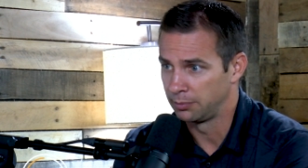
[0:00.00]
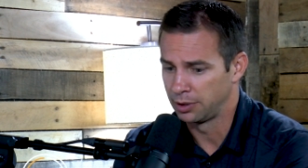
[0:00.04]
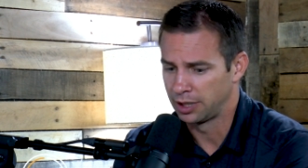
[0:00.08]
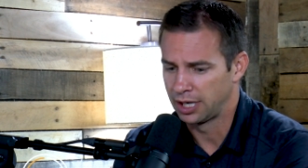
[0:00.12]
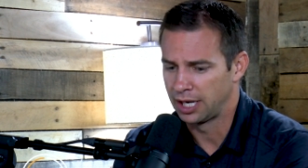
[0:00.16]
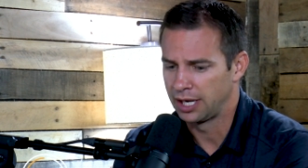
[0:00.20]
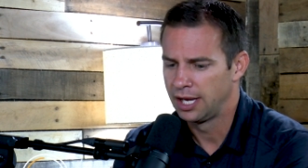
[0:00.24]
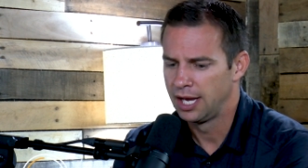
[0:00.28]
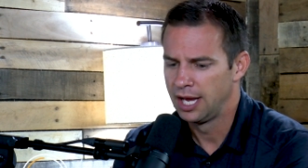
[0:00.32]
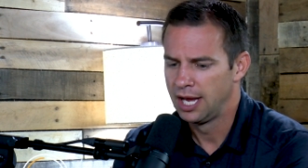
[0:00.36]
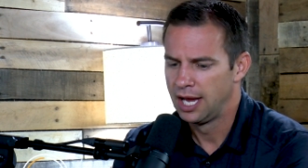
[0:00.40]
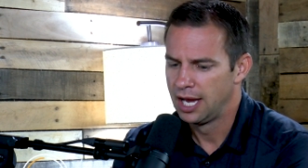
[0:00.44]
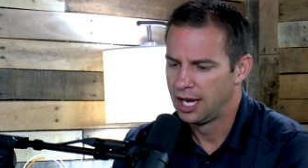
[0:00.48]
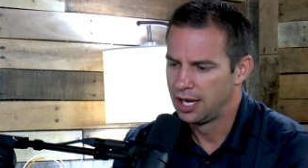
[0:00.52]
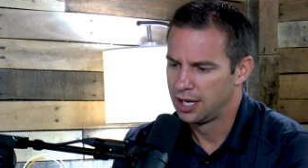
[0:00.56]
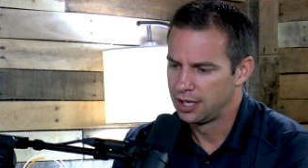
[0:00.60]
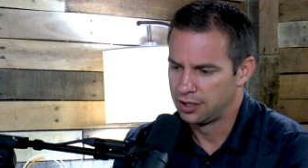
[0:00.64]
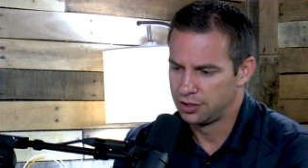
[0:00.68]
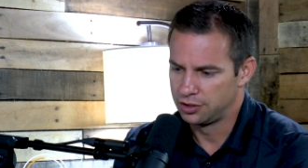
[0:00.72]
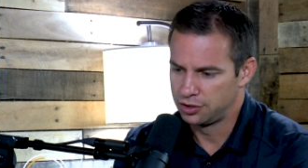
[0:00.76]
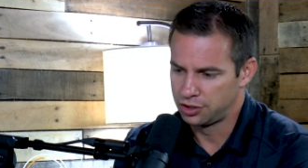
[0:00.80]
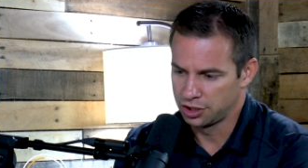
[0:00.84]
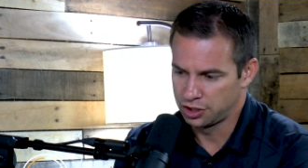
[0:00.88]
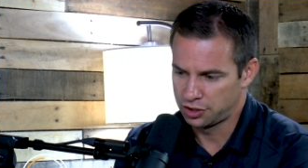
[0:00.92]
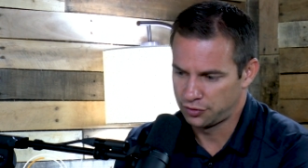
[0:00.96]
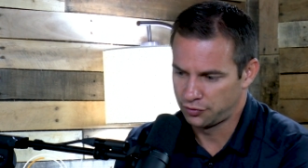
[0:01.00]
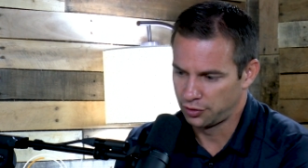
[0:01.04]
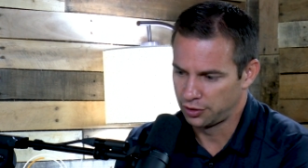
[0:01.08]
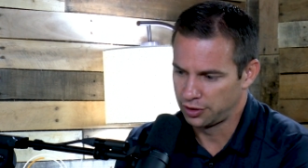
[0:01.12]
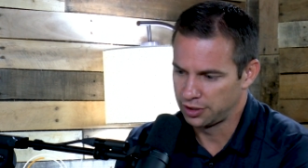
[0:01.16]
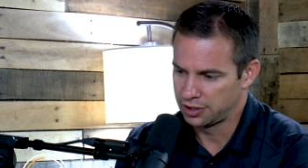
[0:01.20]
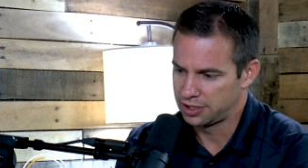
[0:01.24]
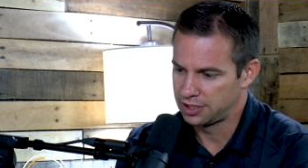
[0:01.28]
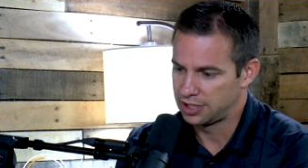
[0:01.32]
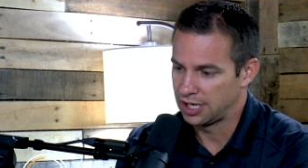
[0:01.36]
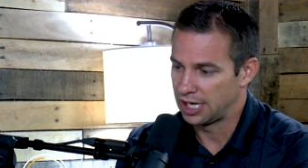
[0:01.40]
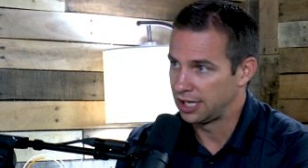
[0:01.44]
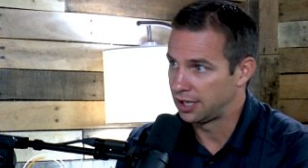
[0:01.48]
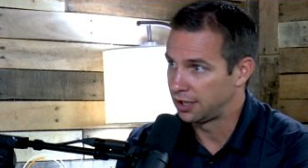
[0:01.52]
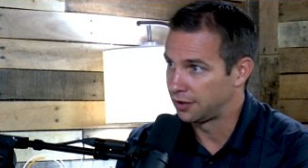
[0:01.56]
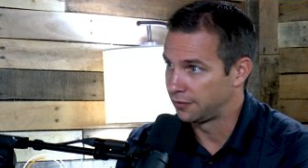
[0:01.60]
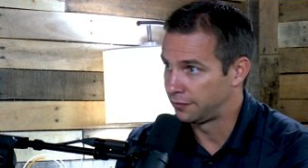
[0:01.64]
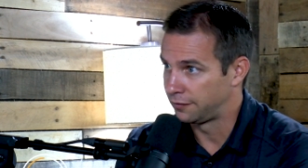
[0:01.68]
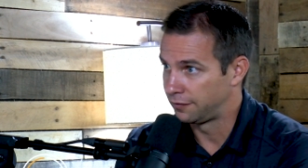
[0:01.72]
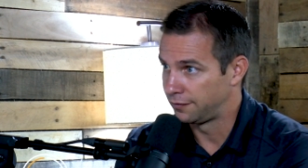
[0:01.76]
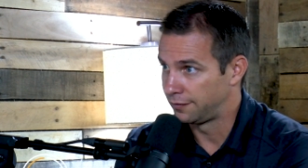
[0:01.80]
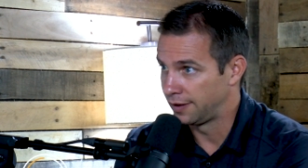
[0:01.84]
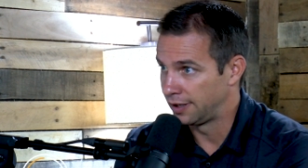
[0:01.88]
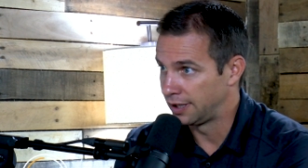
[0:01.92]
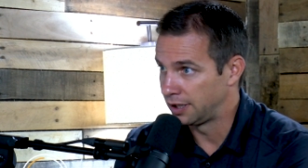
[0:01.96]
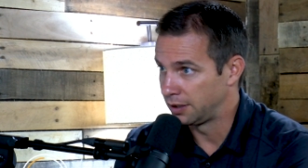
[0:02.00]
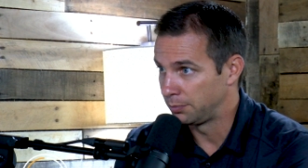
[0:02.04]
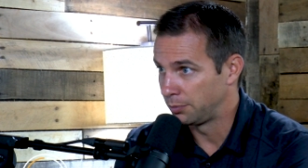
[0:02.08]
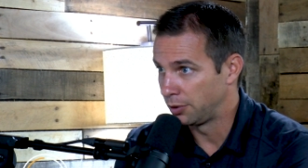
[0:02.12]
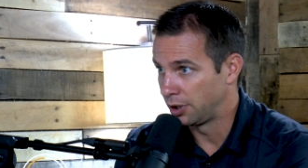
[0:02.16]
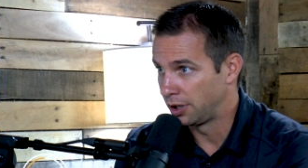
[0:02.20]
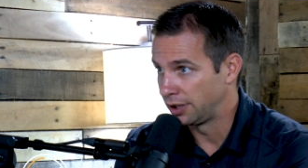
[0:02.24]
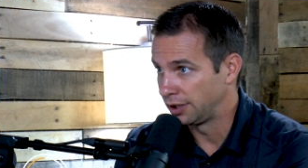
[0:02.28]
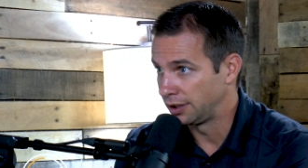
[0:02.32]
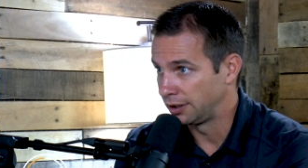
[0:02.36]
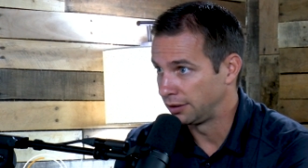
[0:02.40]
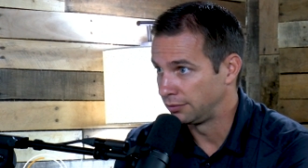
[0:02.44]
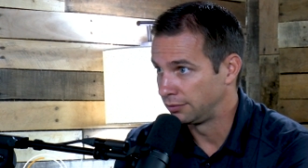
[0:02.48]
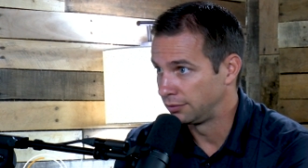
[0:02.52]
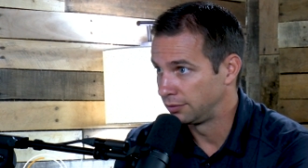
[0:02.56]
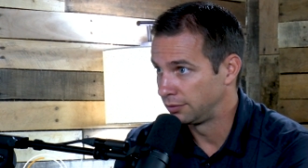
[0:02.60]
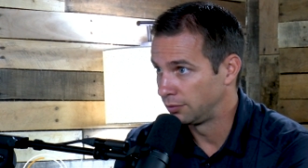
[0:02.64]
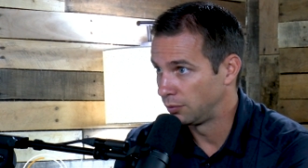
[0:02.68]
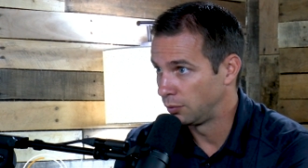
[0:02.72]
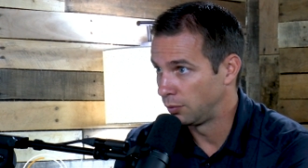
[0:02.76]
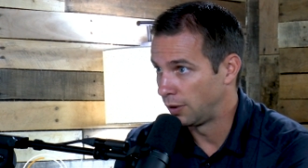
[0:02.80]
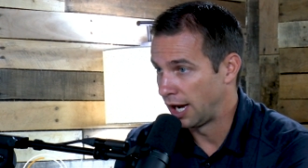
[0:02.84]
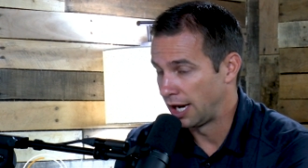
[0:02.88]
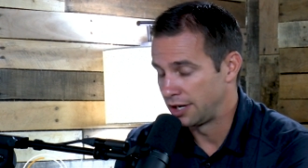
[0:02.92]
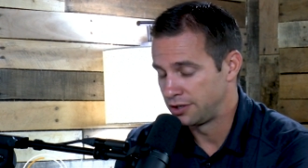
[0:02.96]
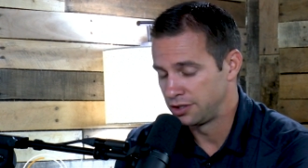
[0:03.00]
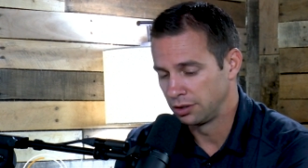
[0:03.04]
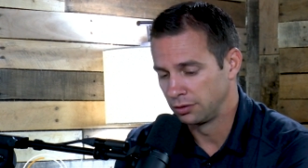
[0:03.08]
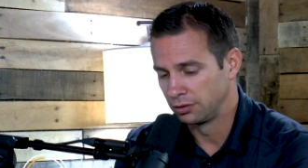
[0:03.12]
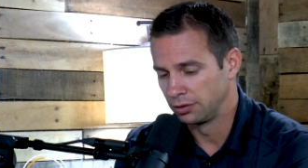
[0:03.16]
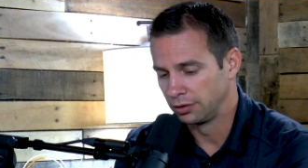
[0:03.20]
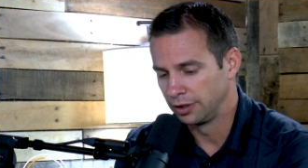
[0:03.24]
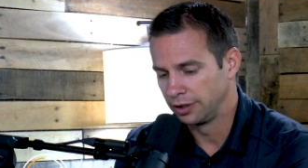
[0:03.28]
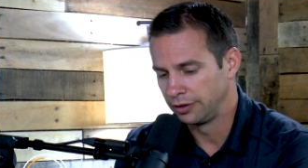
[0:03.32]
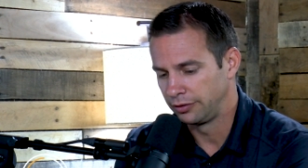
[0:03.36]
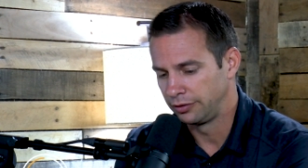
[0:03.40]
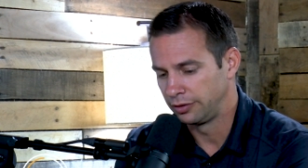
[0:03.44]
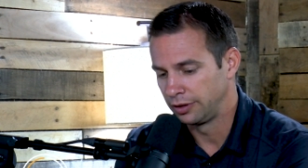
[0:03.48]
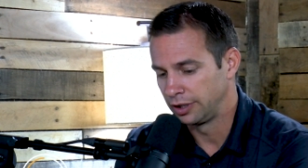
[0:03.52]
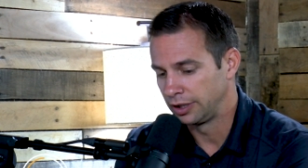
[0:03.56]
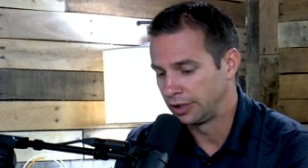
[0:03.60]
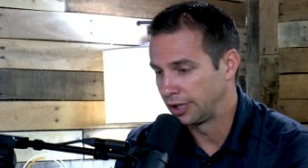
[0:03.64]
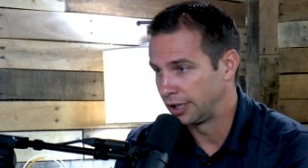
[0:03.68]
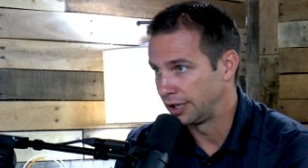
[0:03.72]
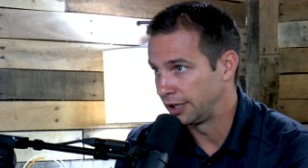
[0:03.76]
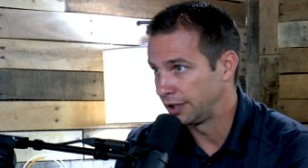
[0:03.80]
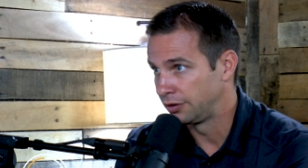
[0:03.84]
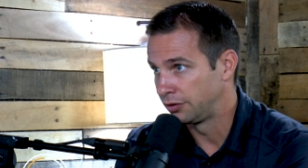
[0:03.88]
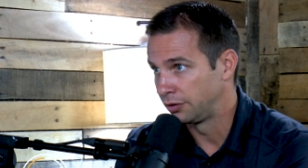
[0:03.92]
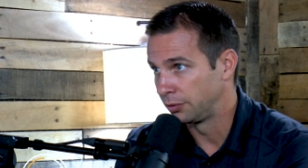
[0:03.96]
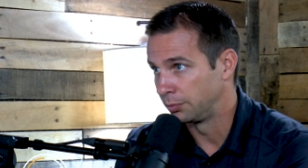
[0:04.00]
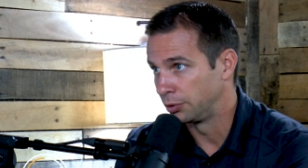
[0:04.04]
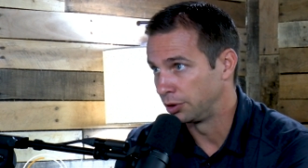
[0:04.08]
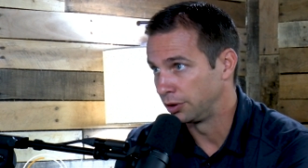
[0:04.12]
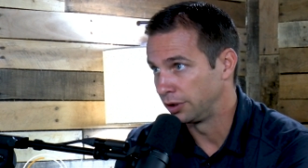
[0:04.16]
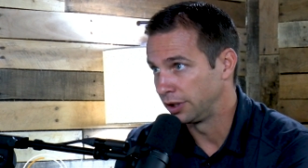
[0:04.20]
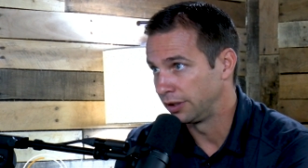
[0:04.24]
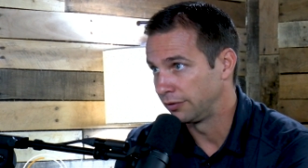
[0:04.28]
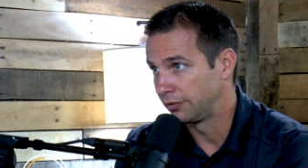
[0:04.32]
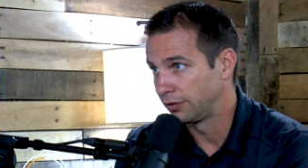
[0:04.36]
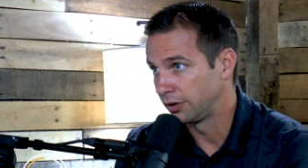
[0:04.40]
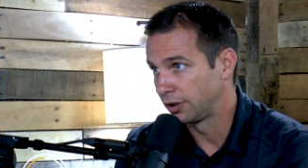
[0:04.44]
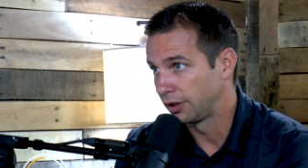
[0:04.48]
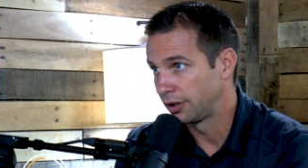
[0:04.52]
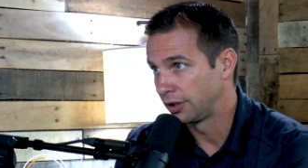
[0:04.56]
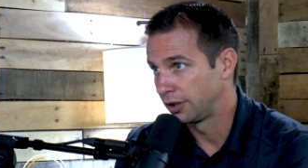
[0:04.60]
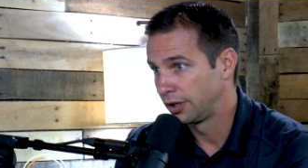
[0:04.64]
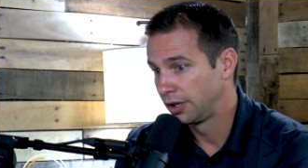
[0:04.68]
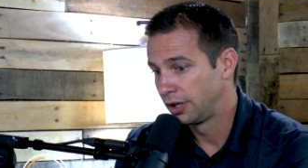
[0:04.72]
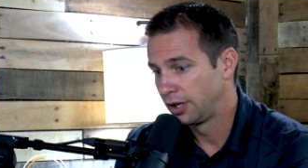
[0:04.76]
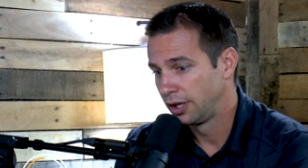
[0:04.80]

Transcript: But I, just for the sake of anybody watching or listening that is a believer,